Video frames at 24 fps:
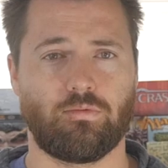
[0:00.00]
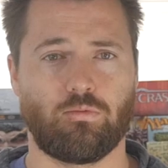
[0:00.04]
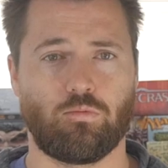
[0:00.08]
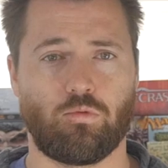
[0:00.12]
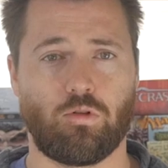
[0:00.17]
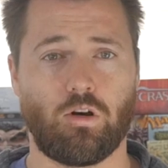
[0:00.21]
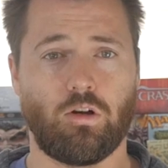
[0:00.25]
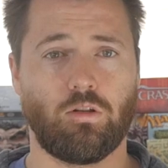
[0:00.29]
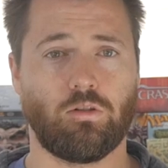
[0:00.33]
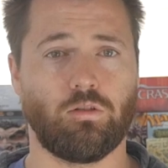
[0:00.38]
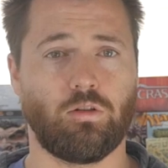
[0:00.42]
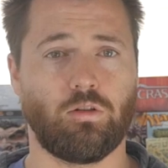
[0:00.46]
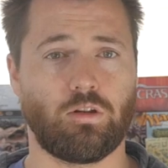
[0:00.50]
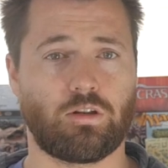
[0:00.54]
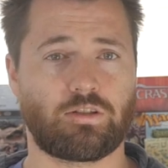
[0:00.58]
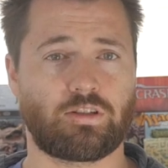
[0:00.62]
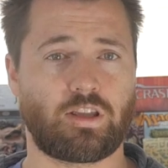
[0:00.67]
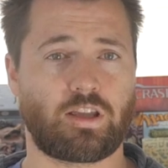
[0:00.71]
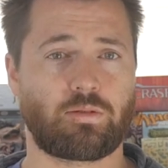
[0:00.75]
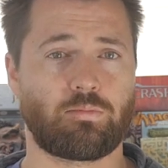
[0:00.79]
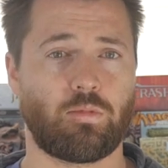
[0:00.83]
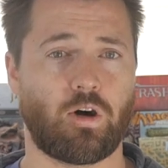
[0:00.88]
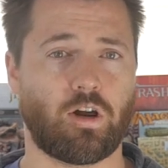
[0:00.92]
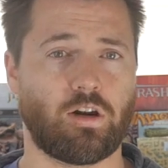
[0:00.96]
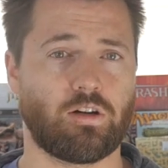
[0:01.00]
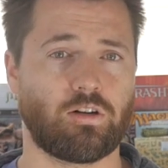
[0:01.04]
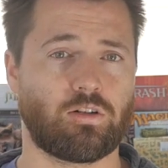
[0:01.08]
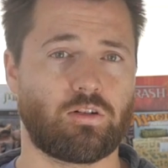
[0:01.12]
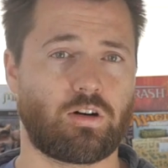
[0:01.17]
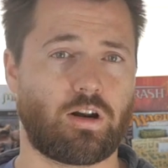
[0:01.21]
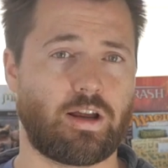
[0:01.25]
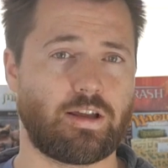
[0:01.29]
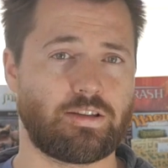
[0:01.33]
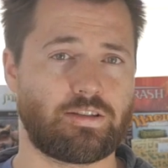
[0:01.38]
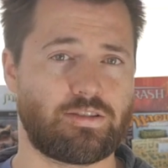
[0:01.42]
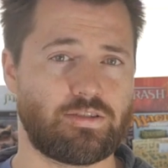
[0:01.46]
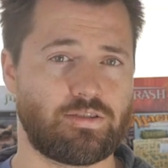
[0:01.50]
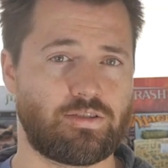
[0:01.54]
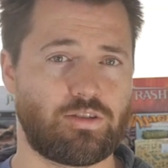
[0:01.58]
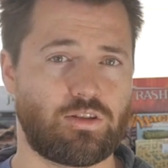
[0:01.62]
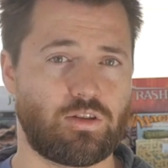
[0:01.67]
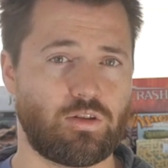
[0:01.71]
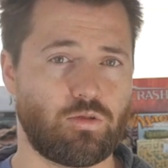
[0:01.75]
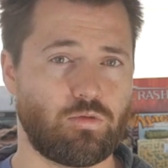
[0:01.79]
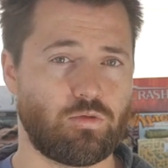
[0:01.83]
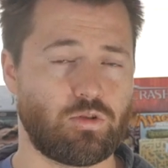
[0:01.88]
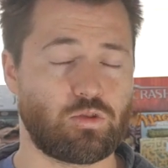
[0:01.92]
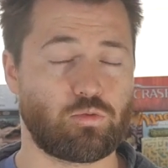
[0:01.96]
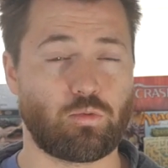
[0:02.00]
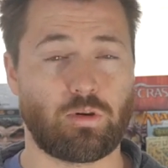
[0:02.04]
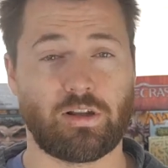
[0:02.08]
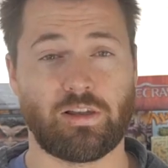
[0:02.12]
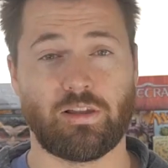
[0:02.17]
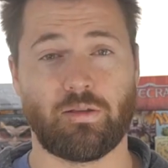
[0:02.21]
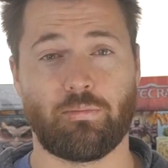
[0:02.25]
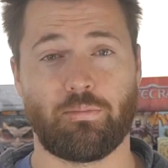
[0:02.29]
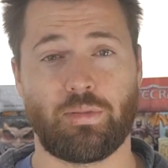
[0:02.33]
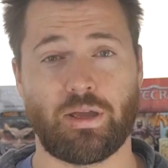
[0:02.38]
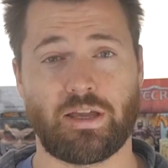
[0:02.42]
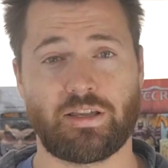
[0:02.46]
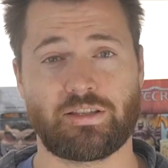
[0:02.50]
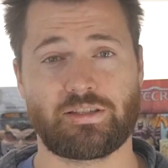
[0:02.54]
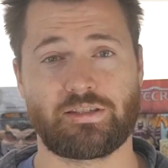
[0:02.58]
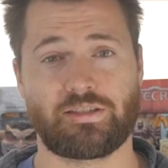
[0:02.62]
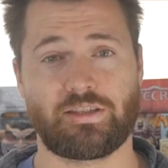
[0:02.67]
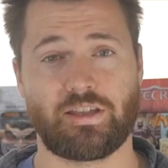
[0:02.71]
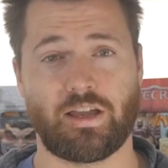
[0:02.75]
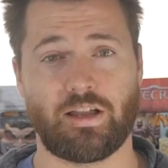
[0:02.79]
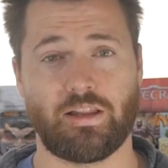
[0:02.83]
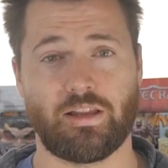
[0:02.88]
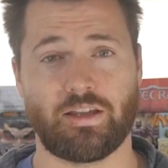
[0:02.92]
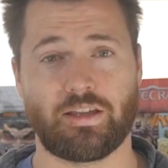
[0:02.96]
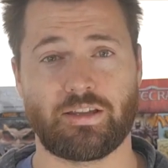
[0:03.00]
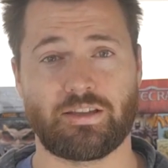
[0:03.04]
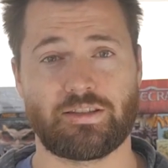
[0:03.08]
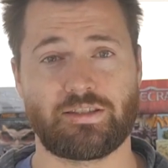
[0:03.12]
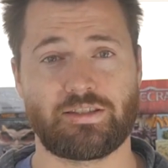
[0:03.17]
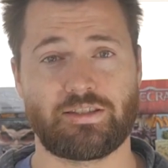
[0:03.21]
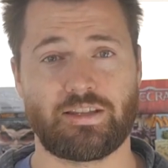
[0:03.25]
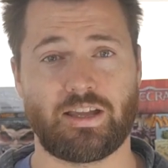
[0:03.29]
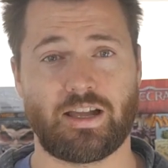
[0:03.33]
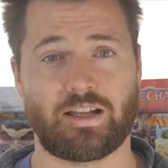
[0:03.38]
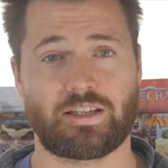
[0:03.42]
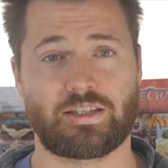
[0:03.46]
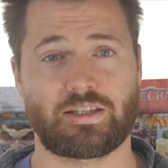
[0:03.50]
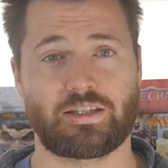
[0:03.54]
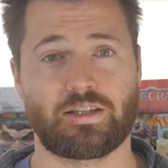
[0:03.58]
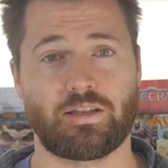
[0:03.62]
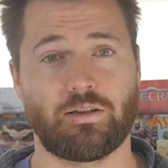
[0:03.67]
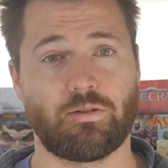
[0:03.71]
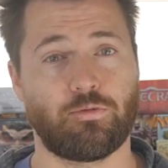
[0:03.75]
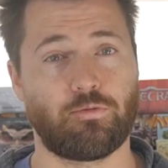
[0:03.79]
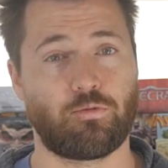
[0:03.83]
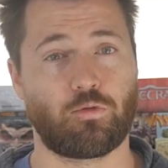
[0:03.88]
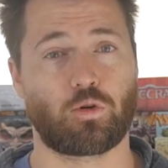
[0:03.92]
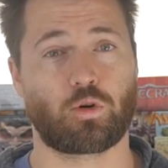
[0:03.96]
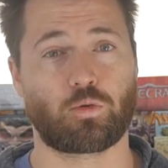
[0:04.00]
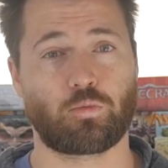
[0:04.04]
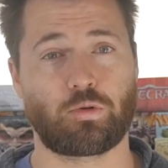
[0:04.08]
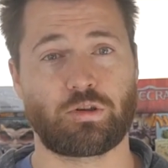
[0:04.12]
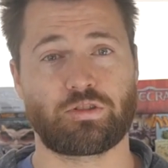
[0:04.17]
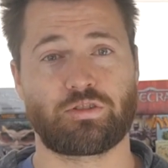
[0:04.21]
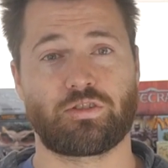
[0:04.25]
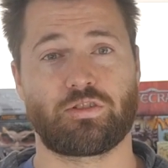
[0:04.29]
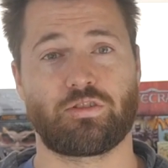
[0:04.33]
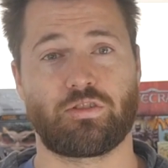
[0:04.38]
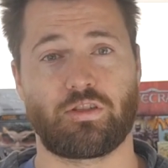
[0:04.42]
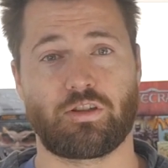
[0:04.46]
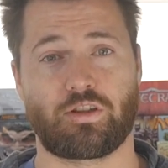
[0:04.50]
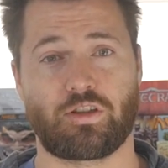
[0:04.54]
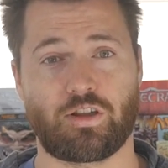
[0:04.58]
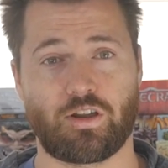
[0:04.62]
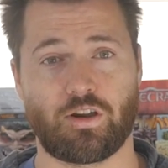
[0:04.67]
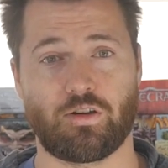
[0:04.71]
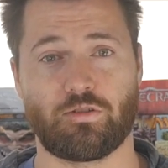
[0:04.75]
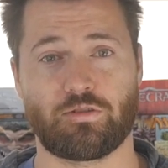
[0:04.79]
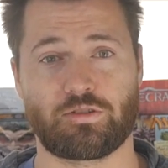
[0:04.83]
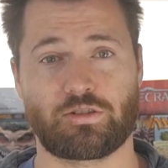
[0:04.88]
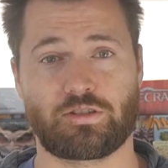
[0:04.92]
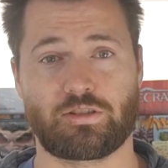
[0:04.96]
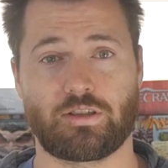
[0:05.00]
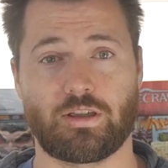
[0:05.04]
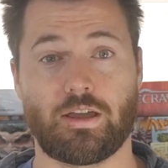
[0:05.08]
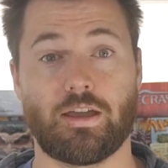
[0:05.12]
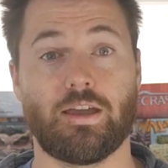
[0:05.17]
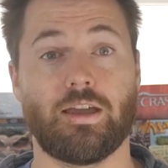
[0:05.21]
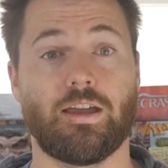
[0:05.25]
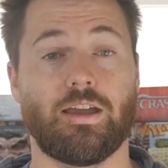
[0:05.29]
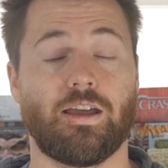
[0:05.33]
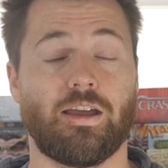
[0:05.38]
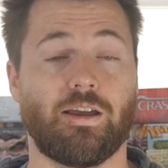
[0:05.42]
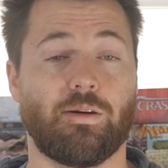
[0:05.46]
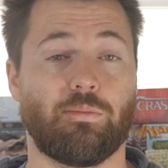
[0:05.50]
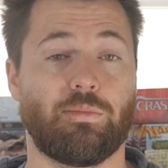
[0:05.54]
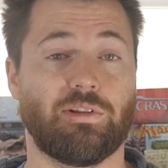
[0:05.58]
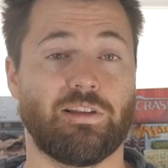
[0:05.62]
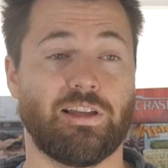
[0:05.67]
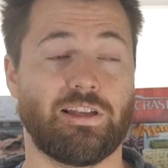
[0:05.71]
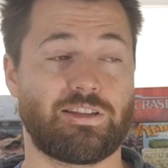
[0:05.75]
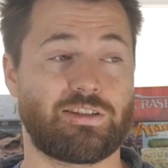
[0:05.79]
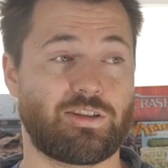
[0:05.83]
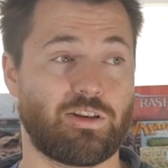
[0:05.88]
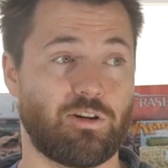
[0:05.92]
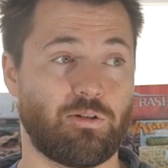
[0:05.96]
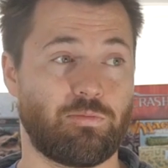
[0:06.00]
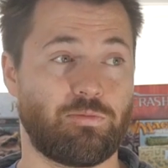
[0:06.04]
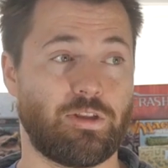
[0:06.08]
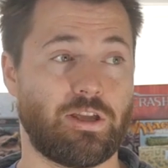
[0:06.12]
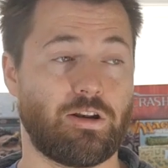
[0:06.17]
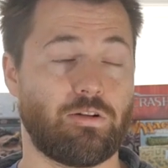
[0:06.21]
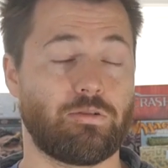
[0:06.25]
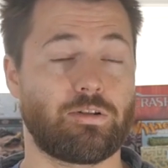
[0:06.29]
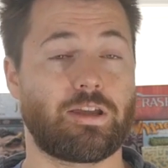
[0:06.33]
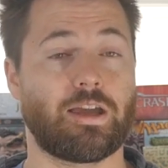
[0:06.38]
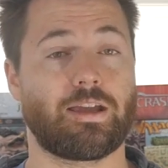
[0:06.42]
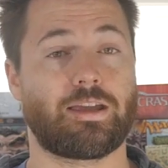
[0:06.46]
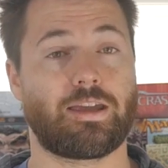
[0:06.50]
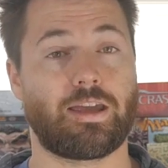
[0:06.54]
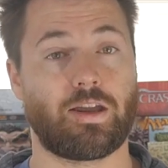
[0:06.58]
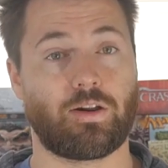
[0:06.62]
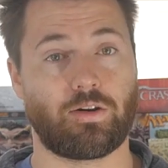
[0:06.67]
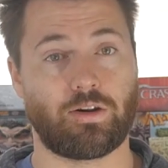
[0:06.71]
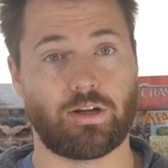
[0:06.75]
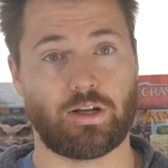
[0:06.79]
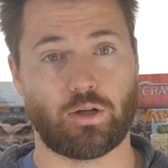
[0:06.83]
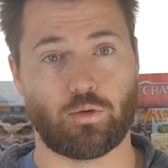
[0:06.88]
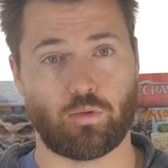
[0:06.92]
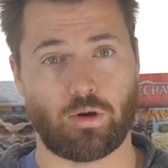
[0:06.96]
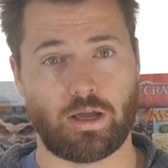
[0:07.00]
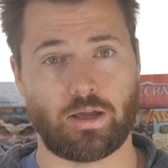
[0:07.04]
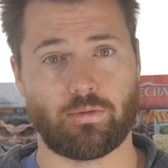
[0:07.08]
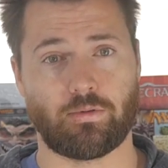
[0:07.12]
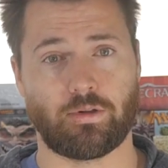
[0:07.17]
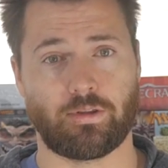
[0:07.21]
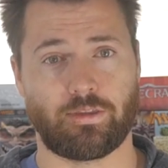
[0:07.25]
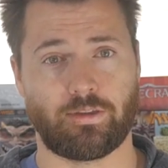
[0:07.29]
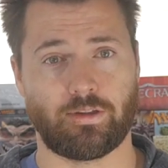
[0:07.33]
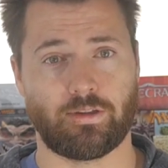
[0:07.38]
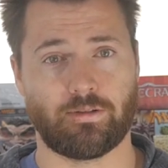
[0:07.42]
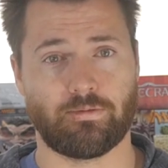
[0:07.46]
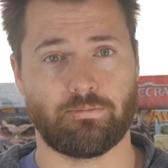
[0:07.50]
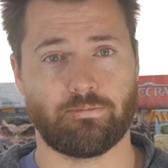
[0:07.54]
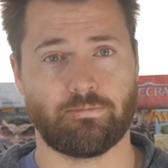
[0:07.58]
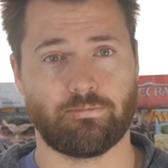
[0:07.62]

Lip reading: Well, it looks like Modern Horizons 2 is one of the best-selling sets for Wizards of the Coast, but let's hope they don't get carried away with it.